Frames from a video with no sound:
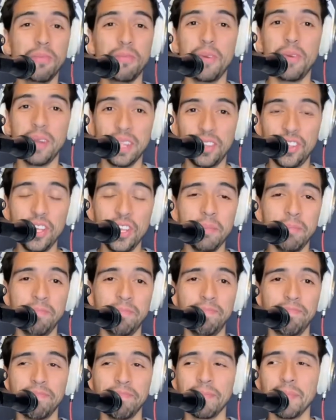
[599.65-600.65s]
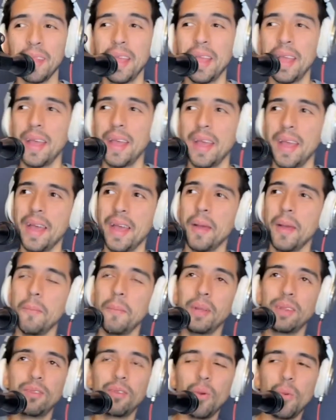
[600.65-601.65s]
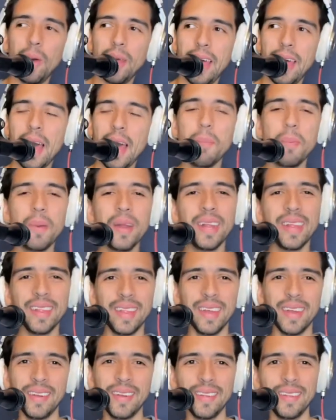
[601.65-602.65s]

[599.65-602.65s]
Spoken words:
for the gym. But so what happened in there is